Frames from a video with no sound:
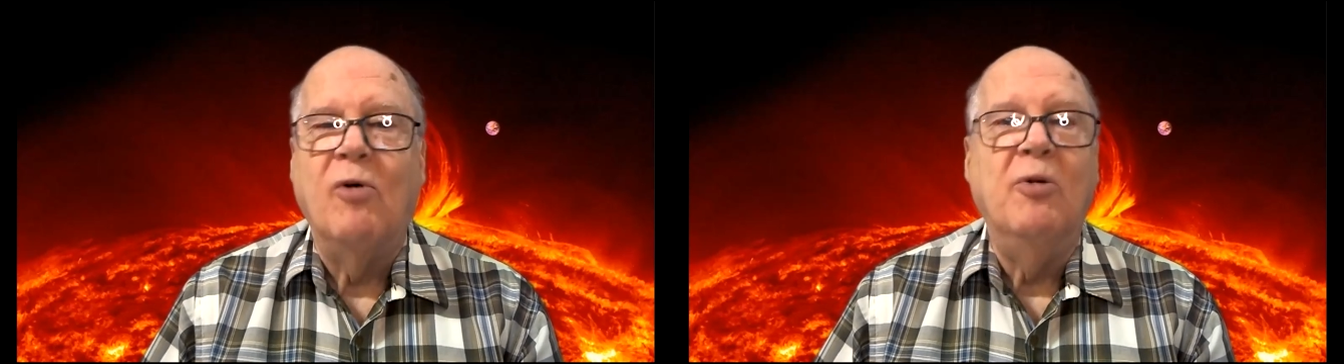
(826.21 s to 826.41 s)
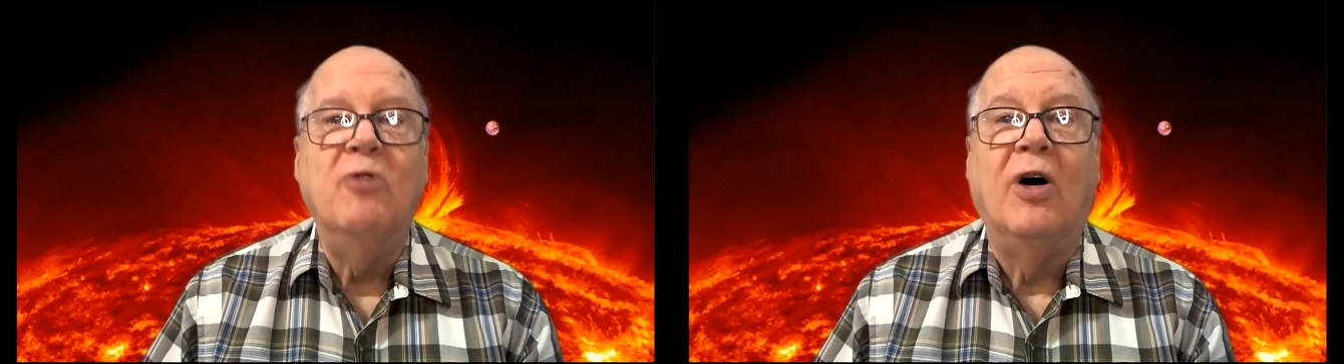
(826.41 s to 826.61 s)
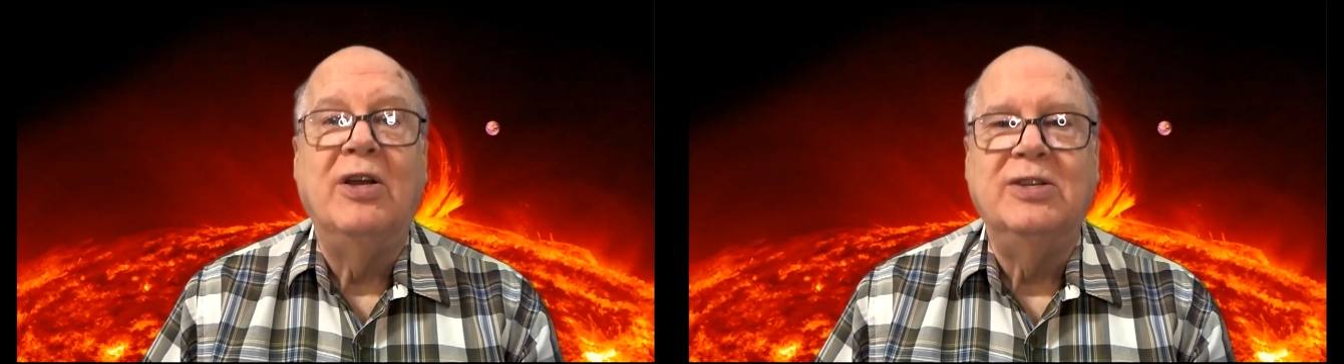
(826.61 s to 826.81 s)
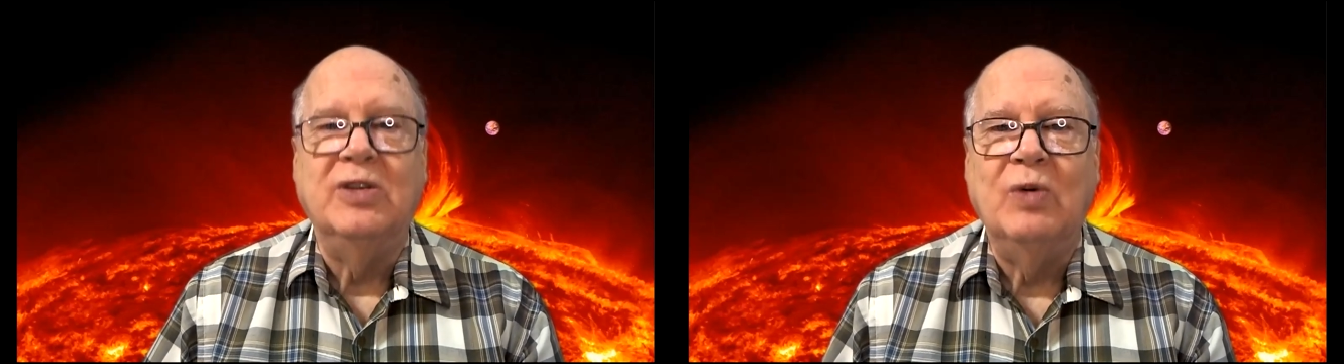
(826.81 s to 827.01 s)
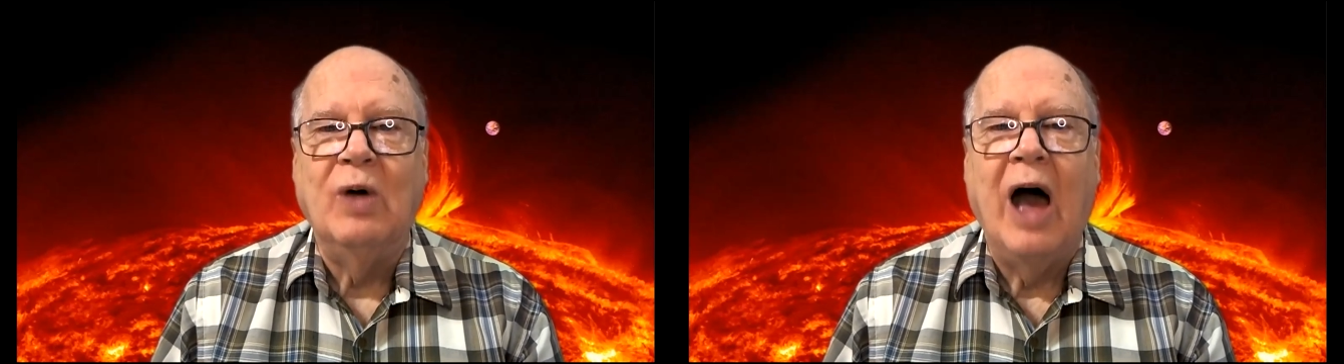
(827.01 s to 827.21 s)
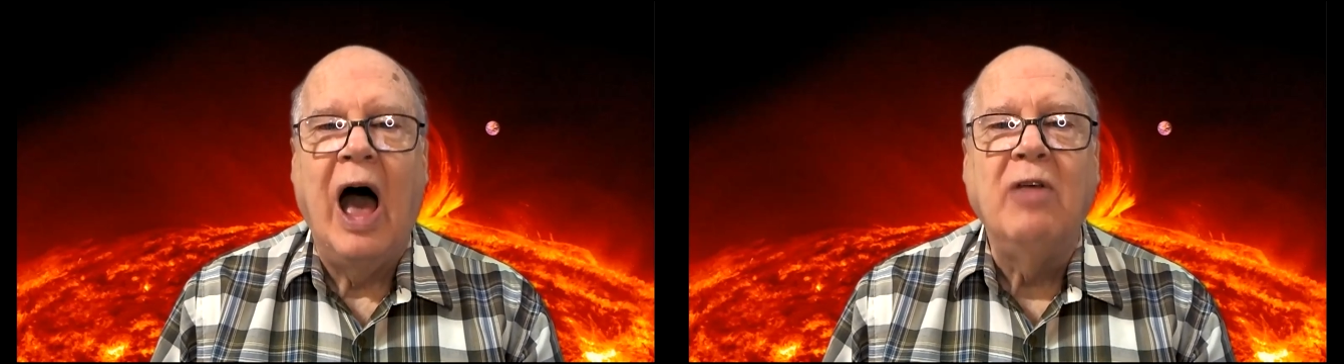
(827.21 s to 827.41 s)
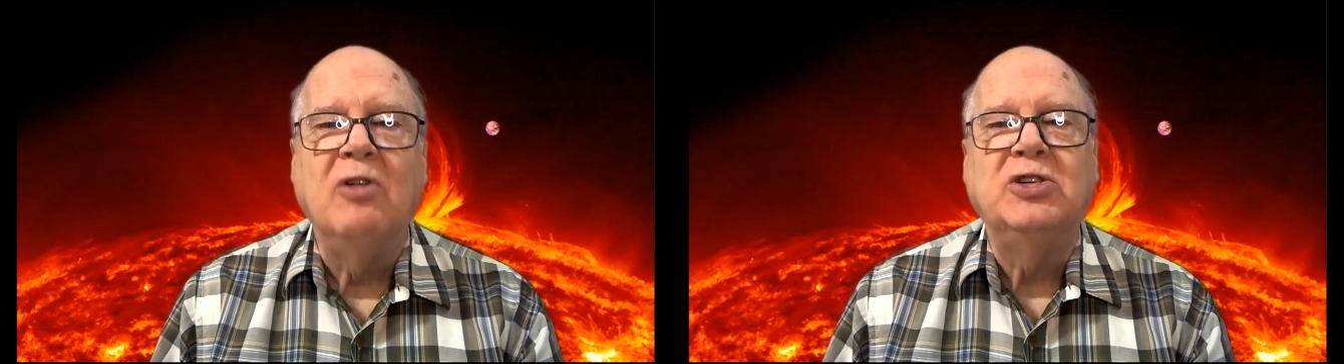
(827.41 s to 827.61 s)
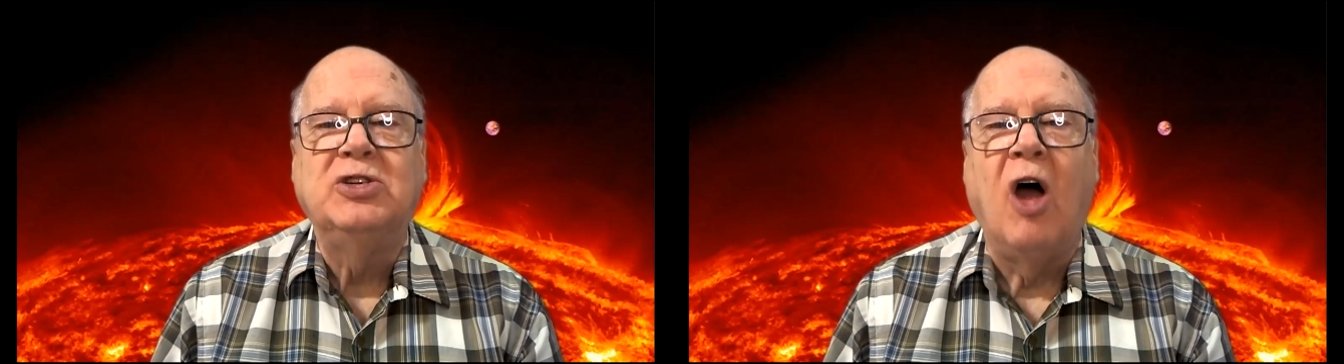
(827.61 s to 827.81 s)
we'll move on to
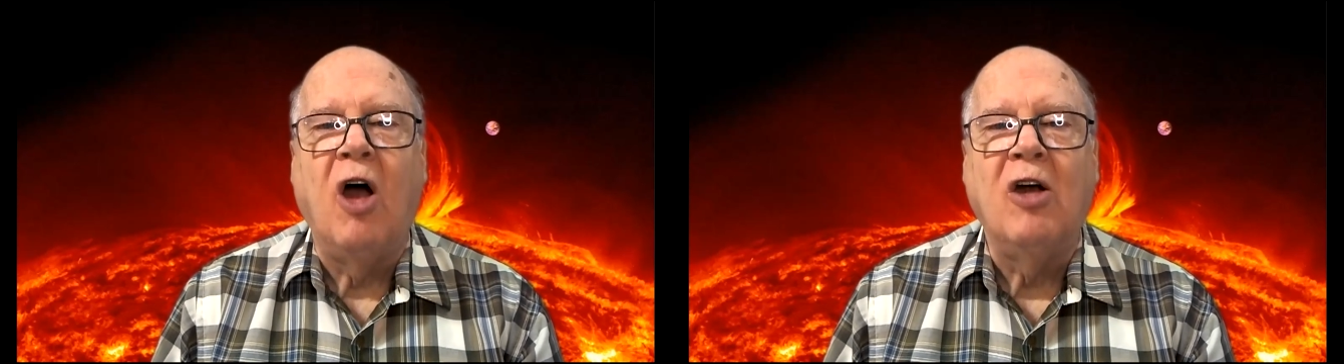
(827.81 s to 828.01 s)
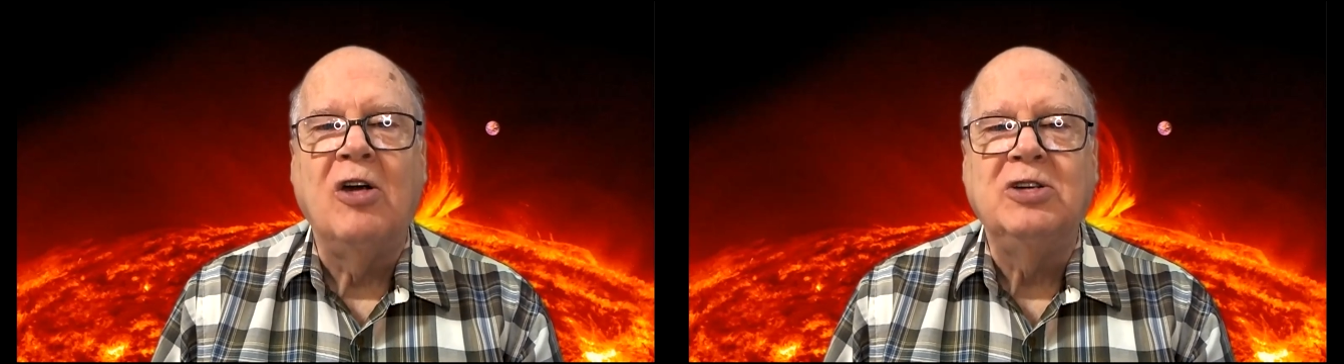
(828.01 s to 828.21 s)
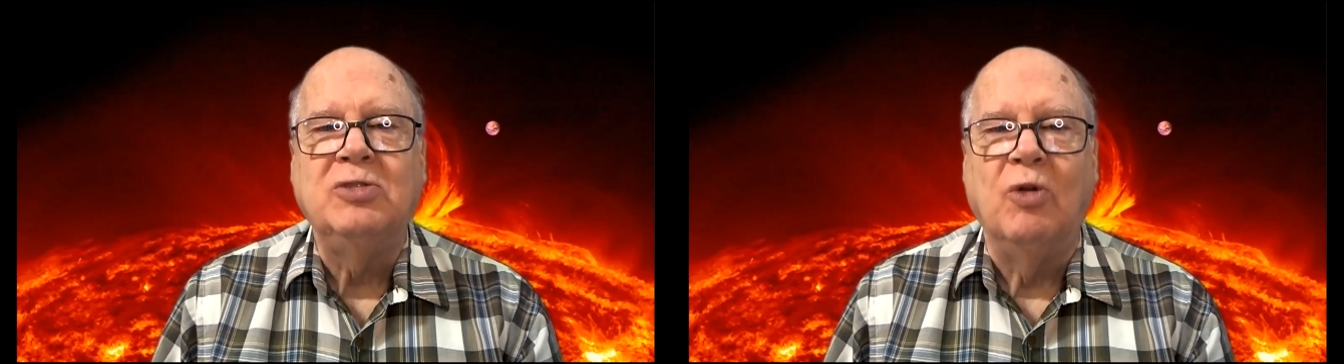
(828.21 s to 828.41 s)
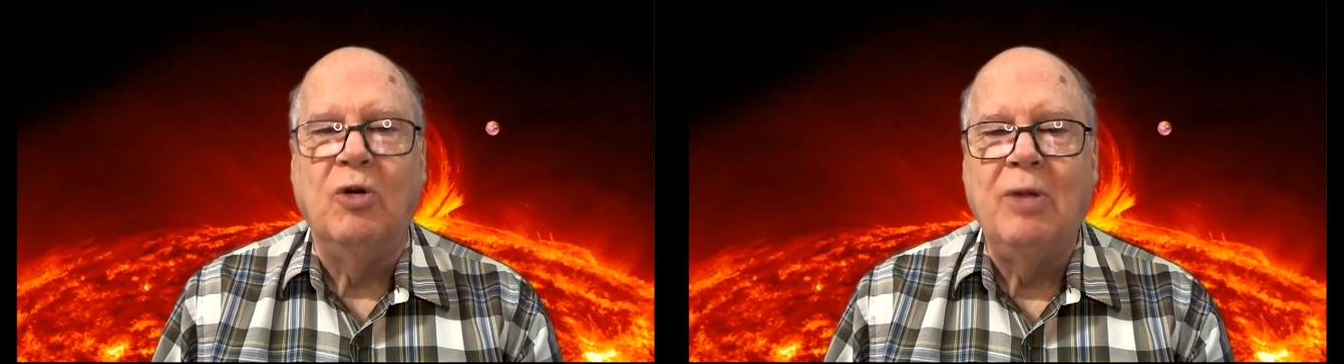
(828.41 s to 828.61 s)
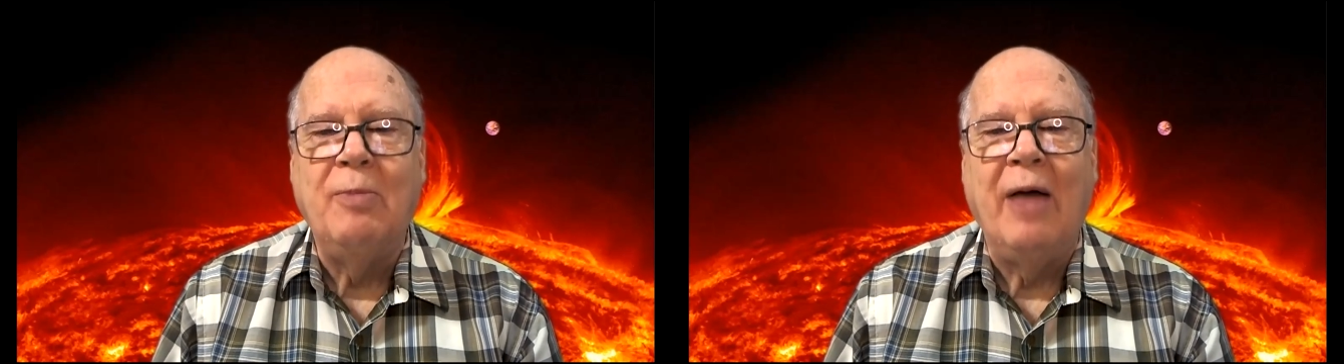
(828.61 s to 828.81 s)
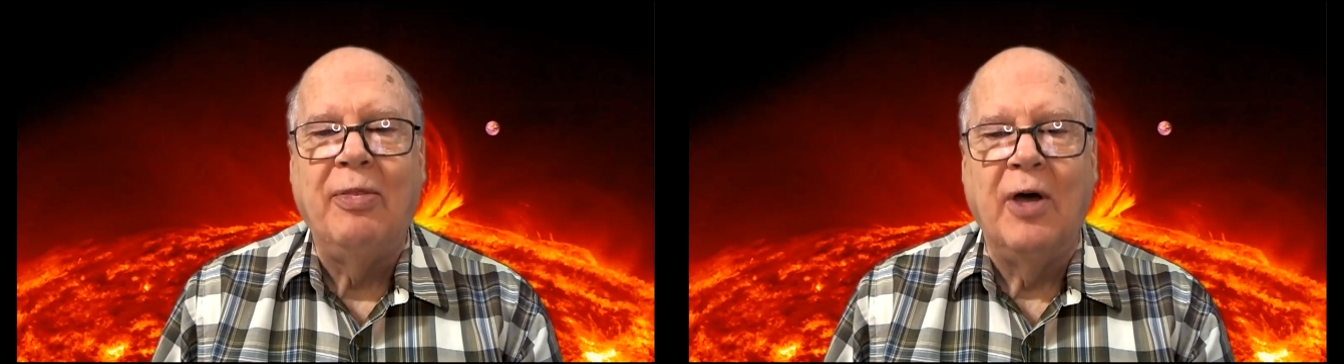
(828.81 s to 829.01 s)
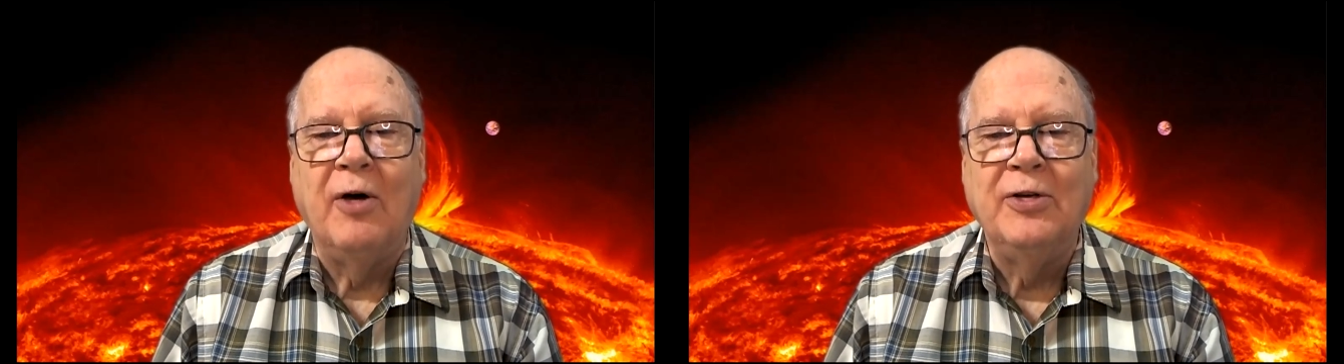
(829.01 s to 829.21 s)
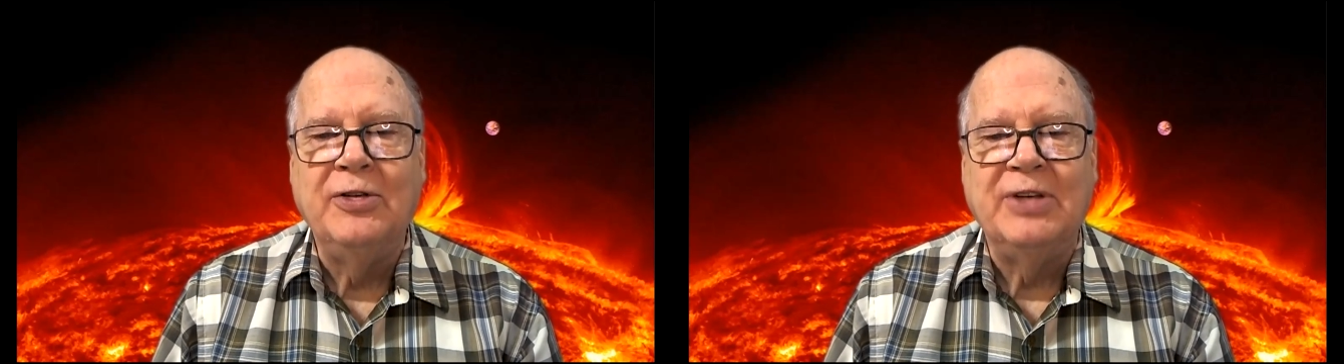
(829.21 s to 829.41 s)
other stars, learn about
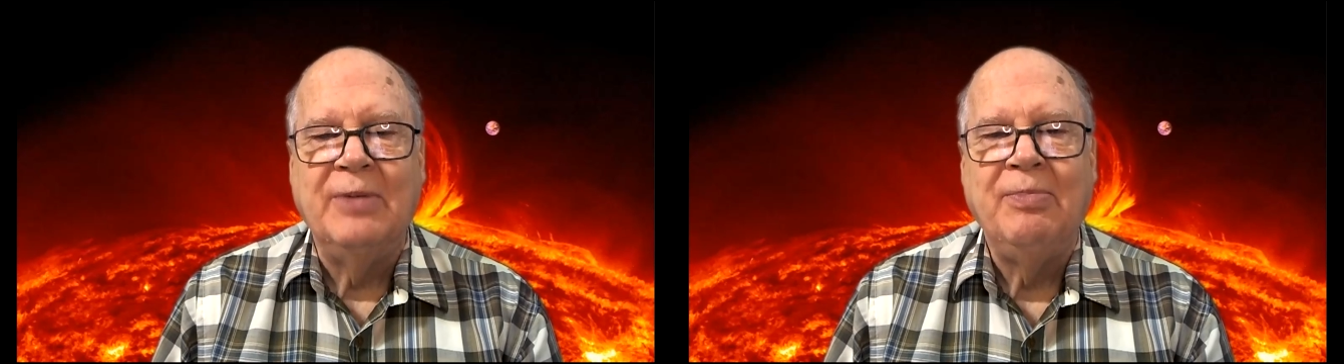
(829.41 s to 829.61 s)
those,